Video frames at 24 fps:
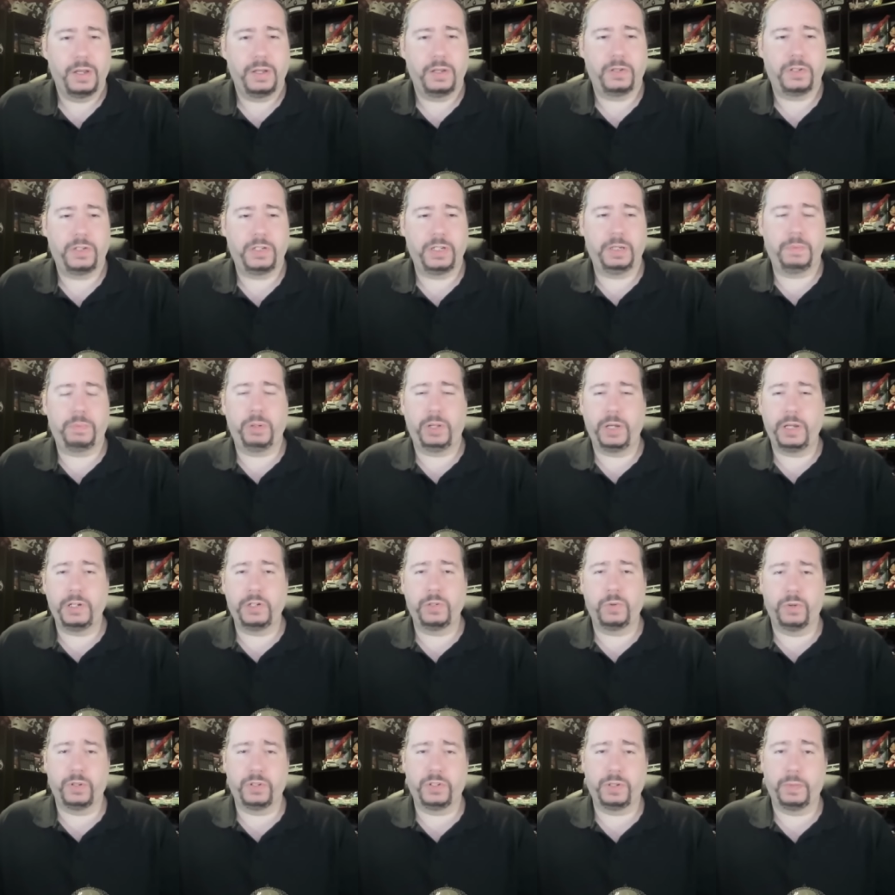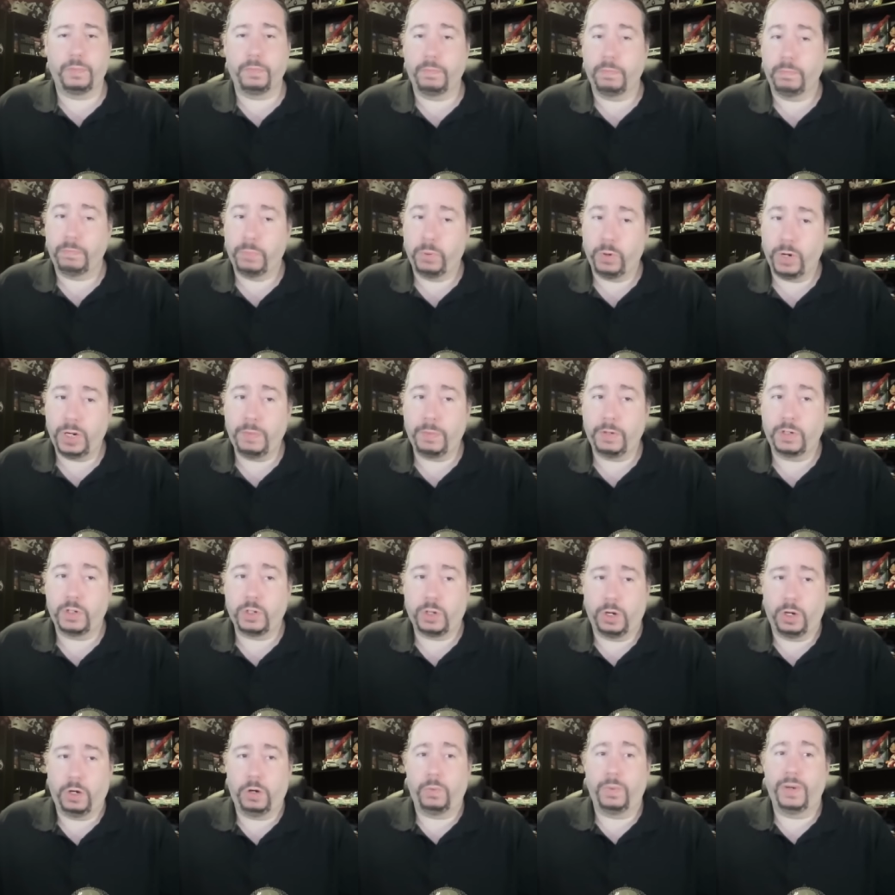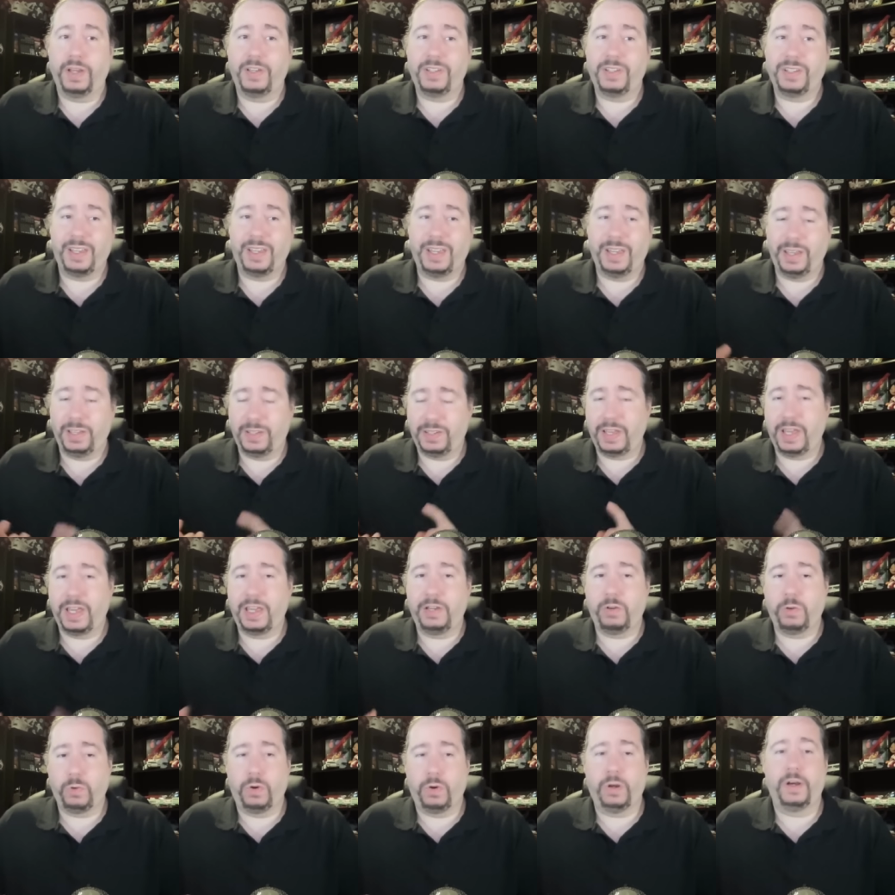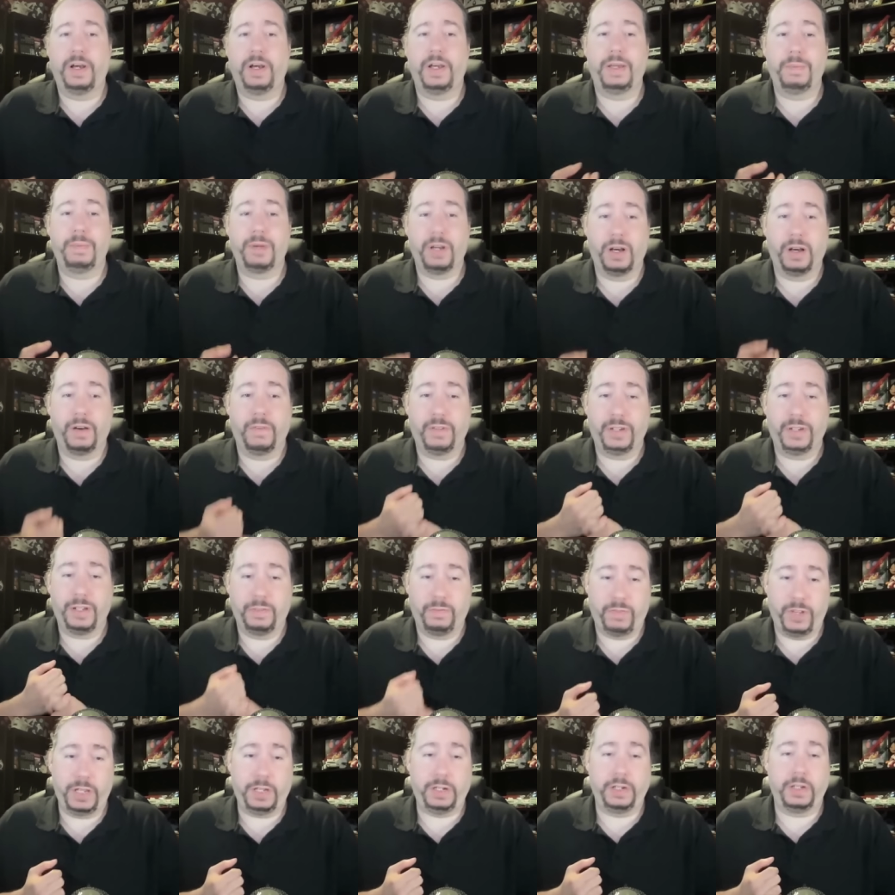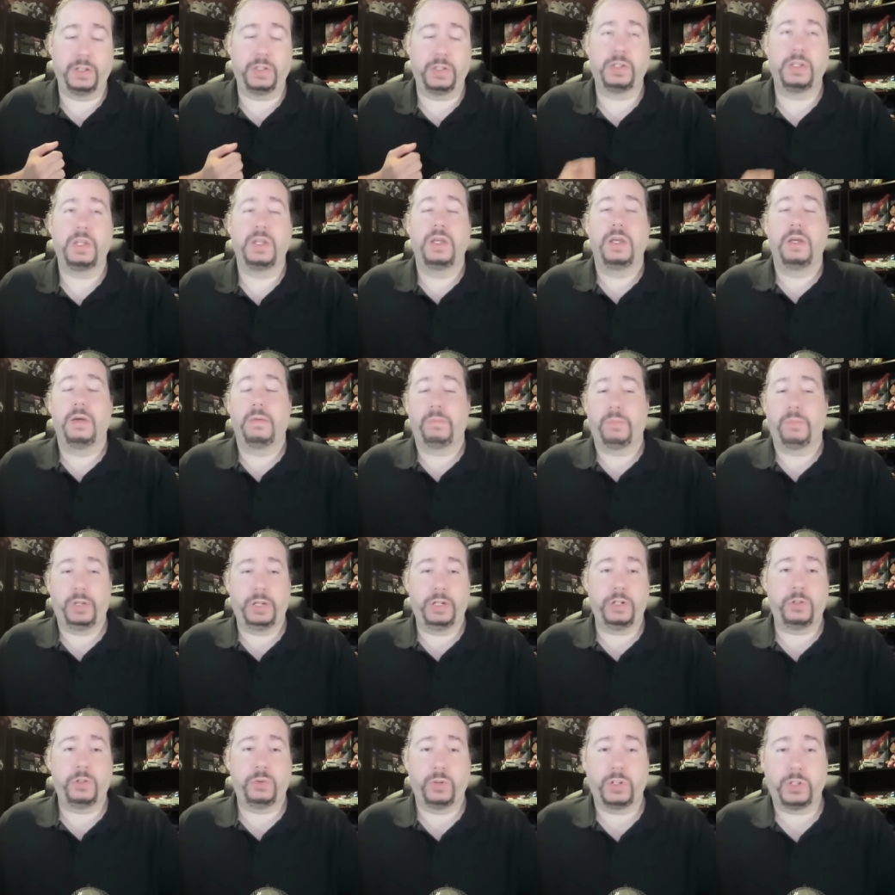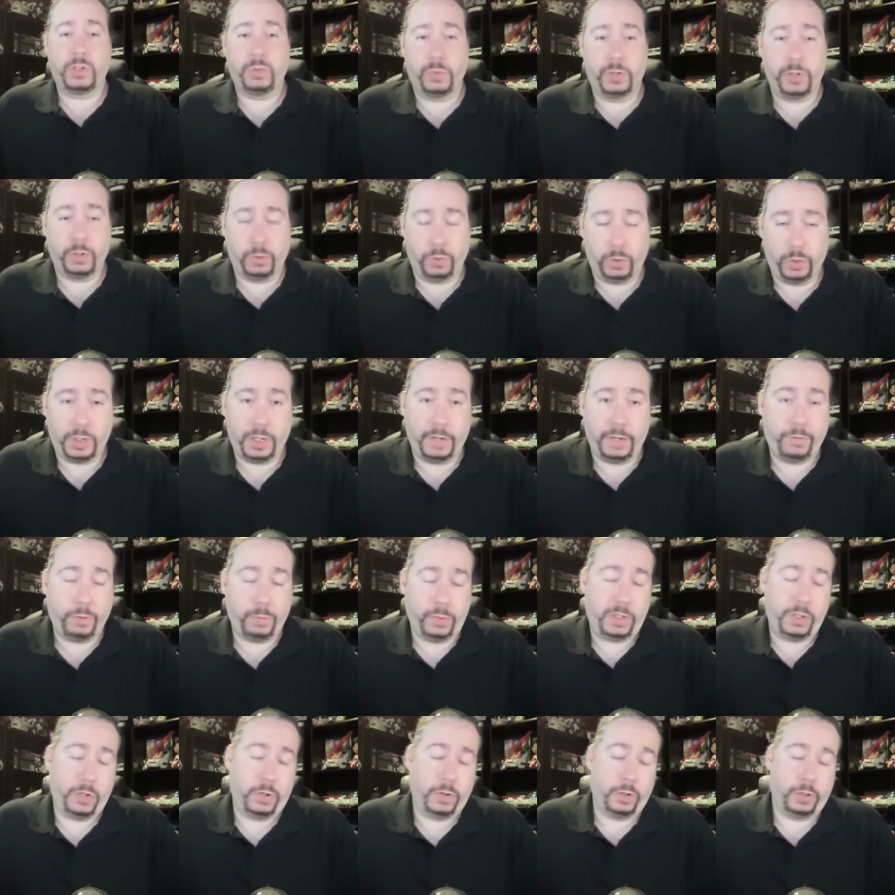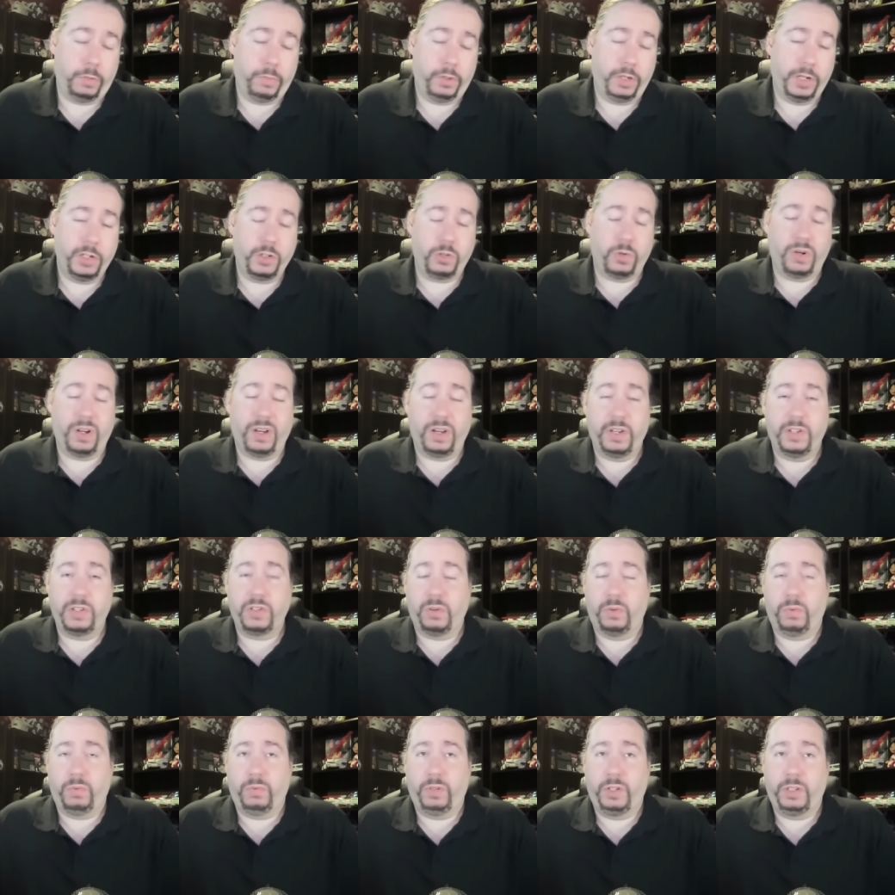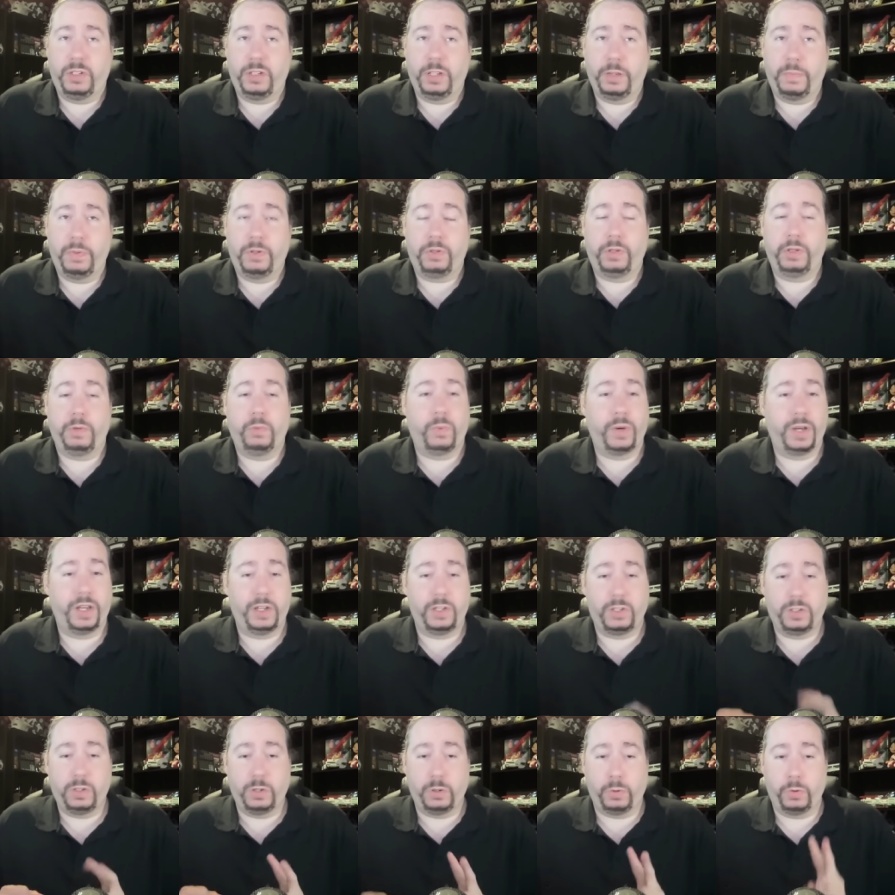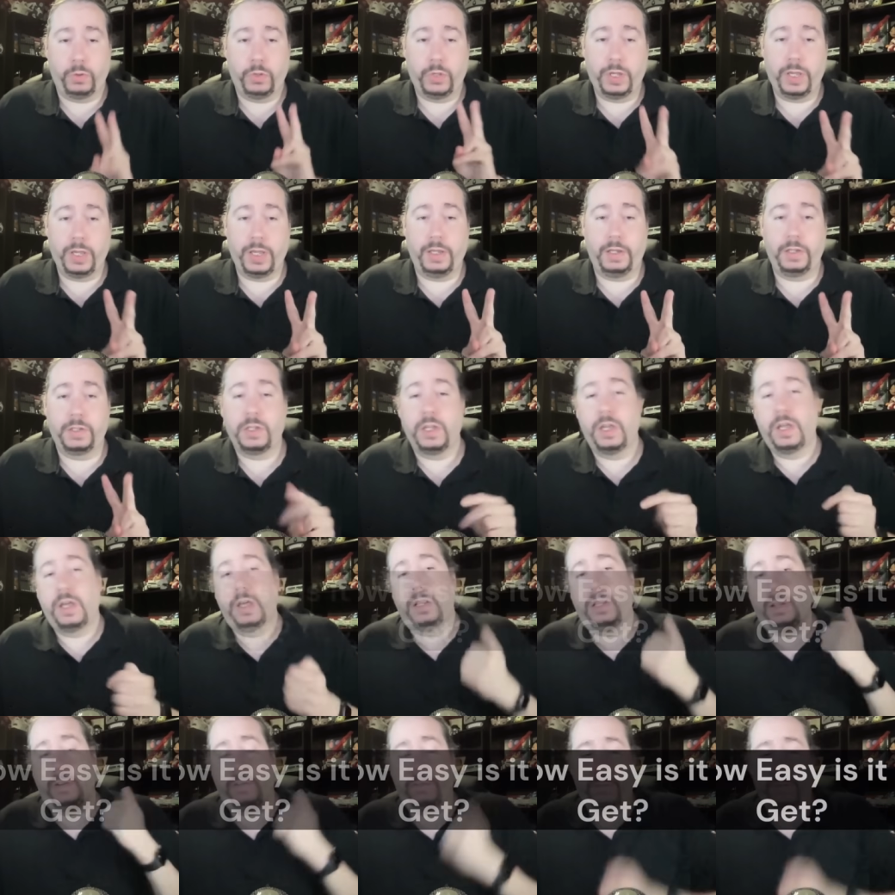you see plagiarism pretty much always is a crime of convenience Plagiarists, when they're looking for material to plagiarize, only typically weigh two things. The